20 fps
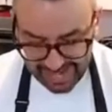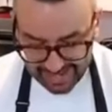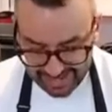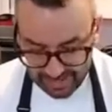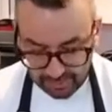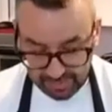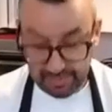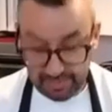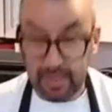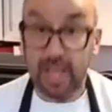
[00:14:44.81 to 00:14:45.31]

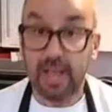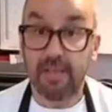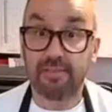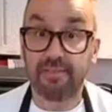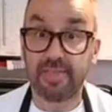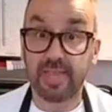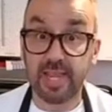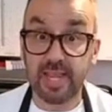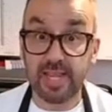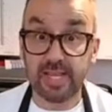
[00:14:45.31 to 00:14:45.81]
Now then,
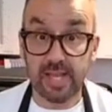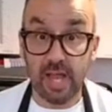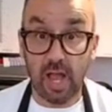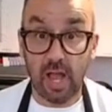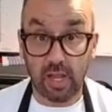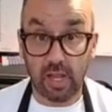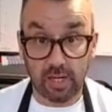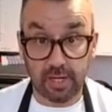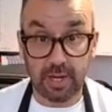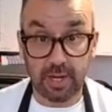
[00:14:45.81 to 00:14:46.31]
these
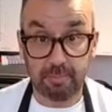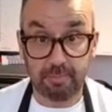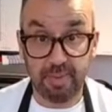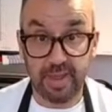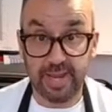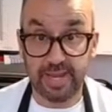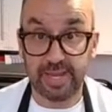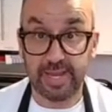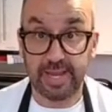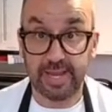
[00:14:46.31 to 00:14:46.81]
are going to
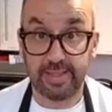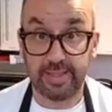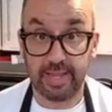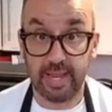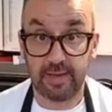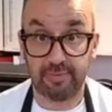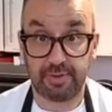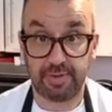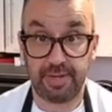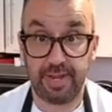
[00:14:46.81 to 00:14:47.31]
bake in
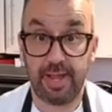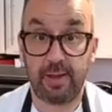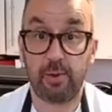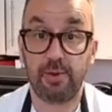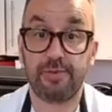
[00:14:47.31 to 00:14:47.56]
the oven now.